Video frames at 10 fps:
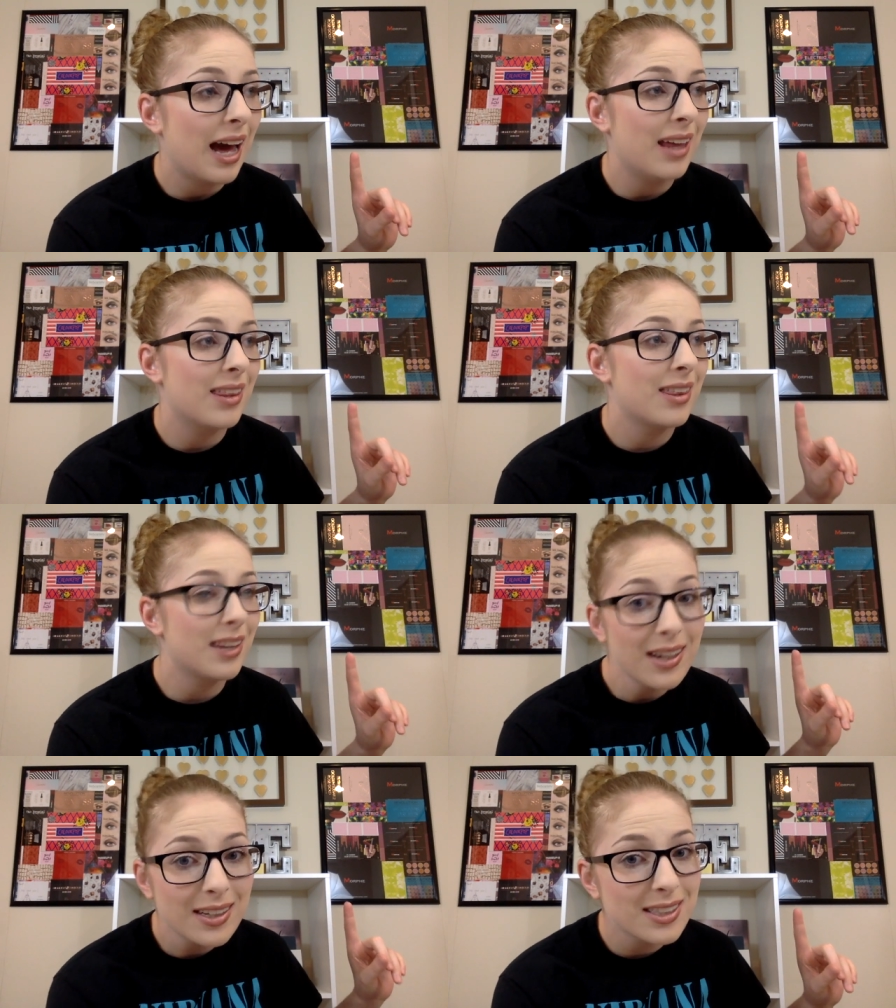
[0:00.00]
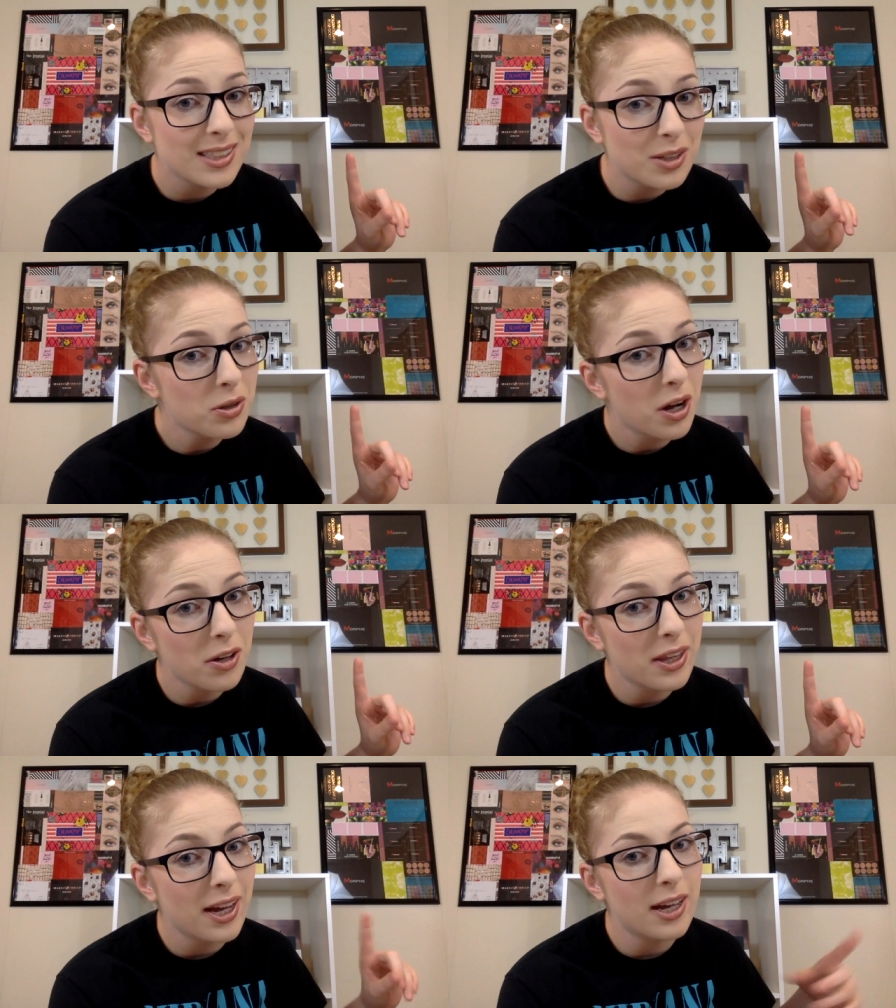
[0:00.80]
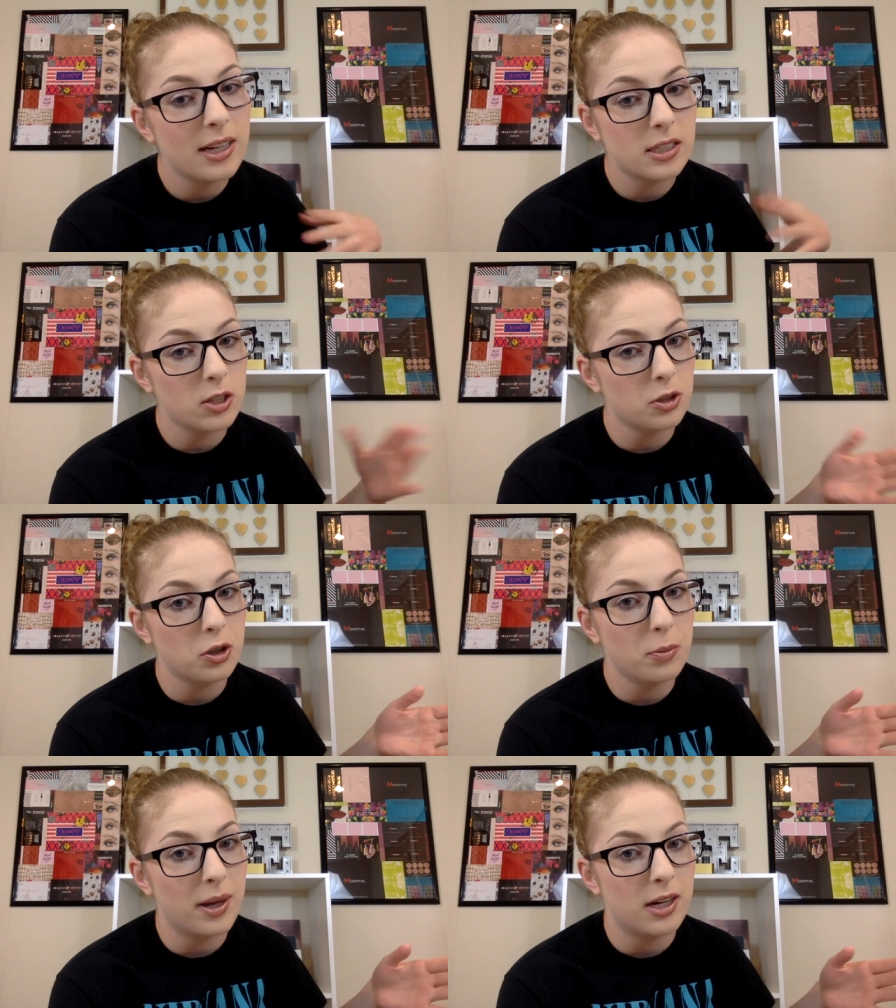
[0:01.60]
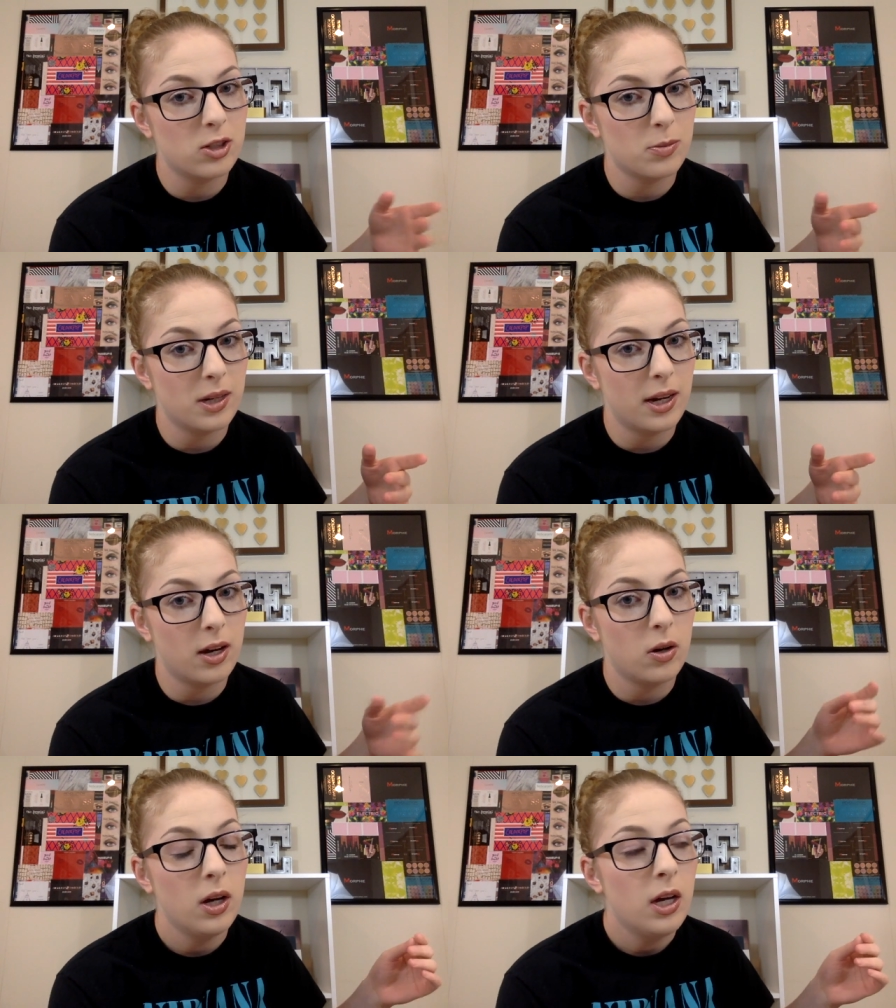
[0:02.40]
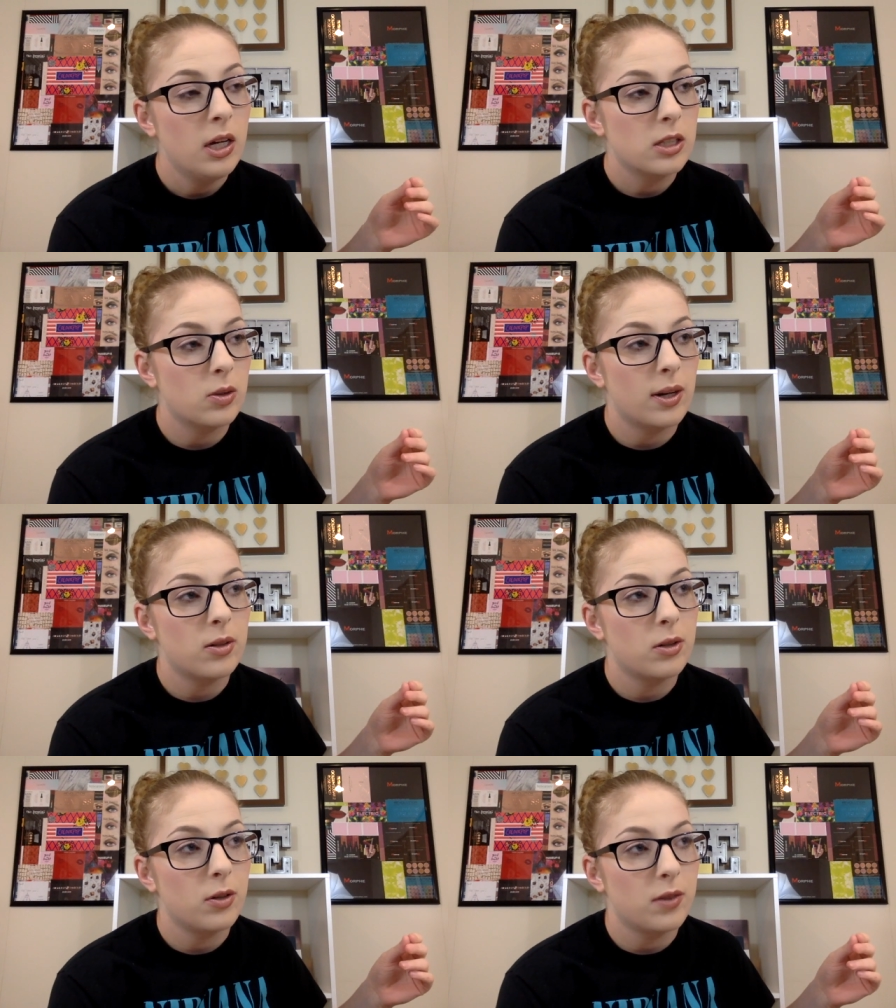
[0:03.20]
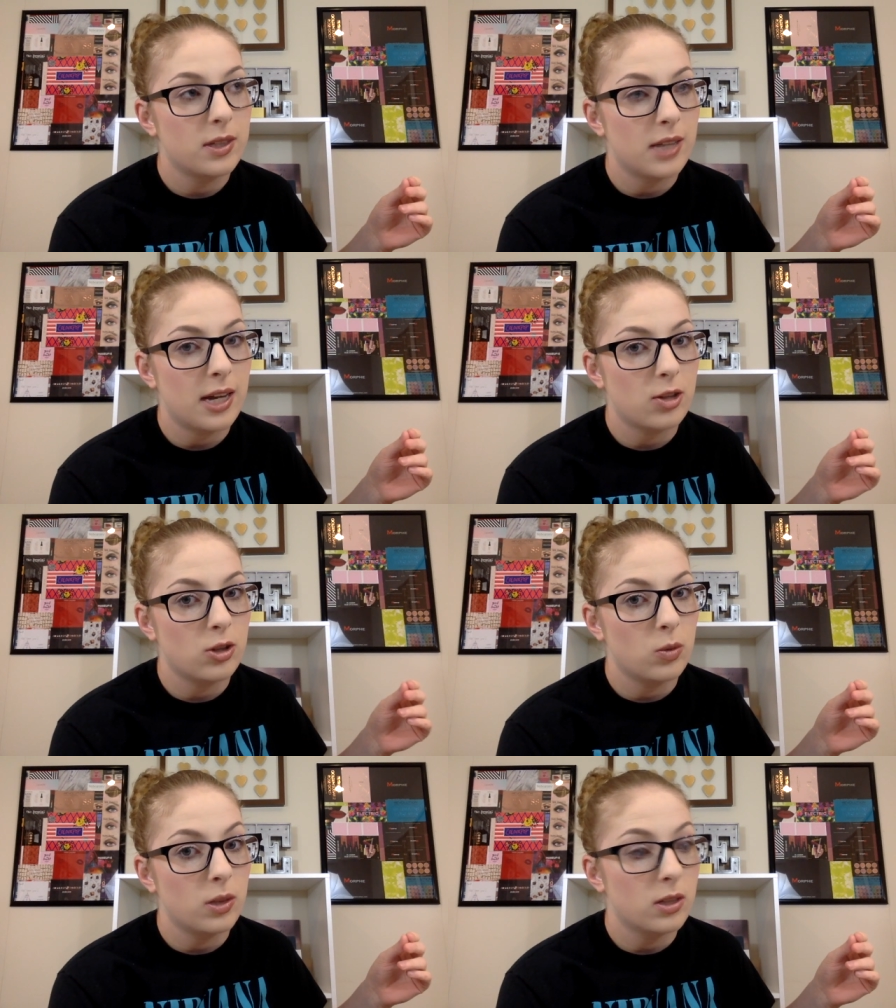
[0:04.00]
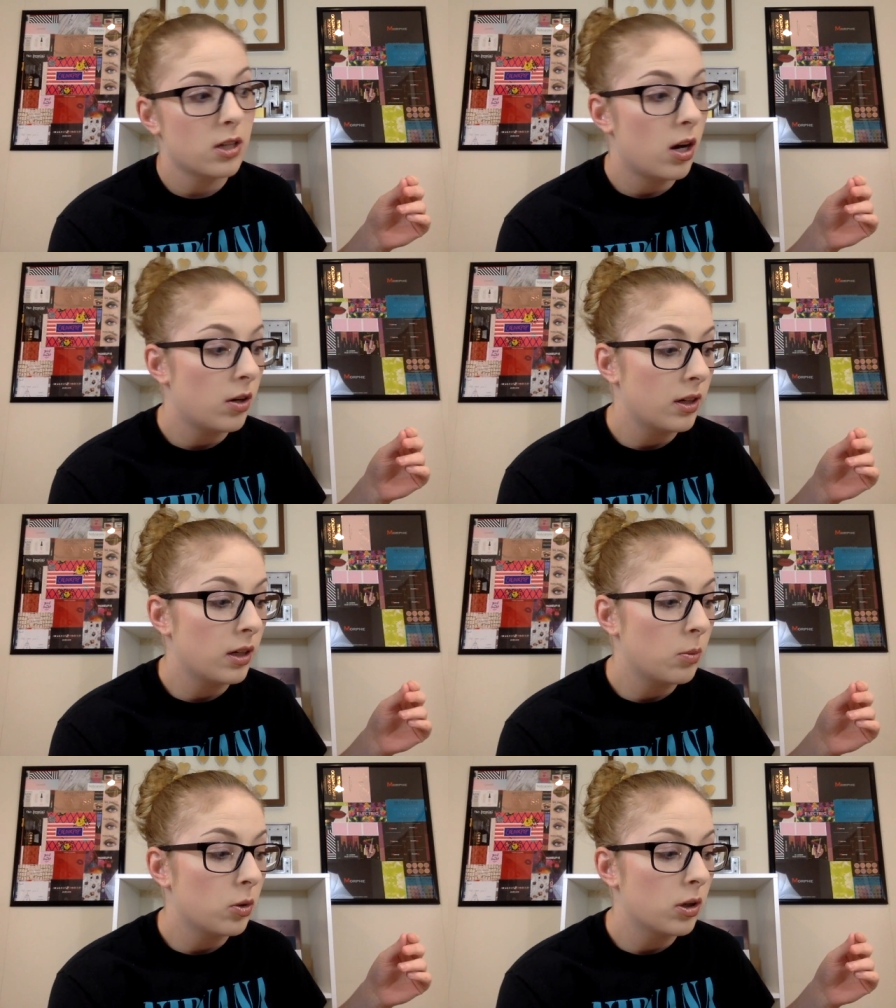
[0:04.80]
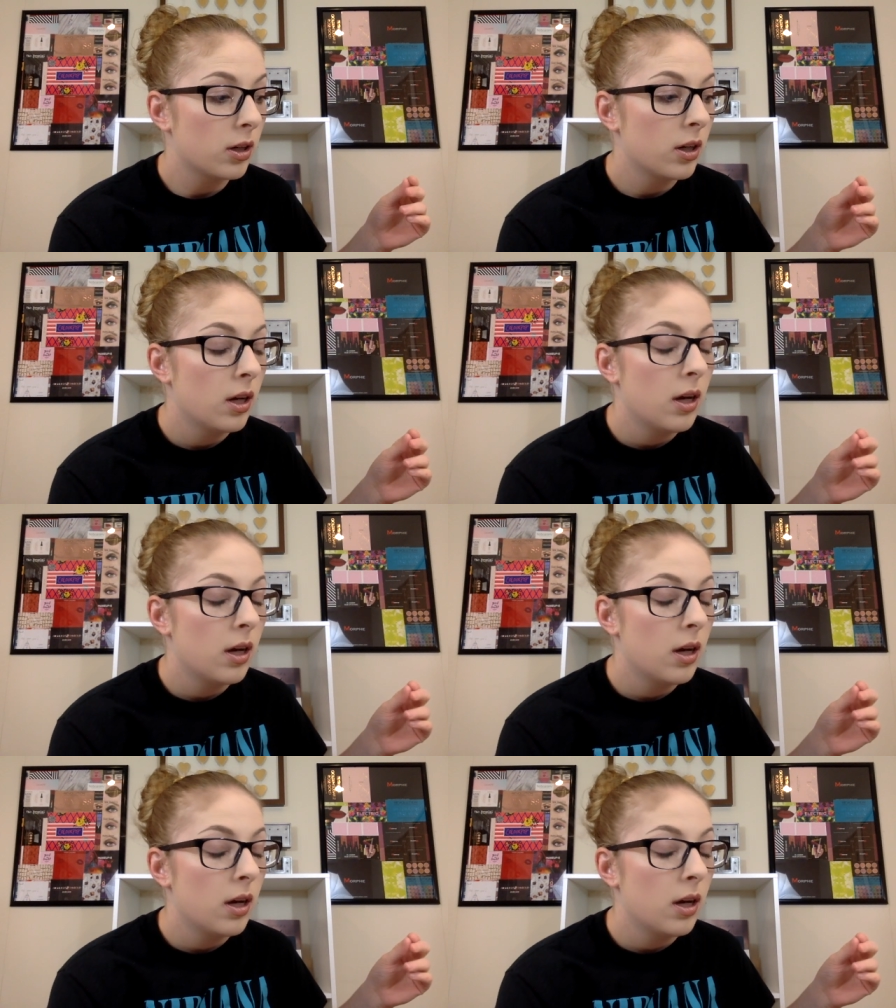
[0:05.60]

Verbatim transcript: I think it's still called that. It's under new management now, so I don't know if that's actually what it's called anymore,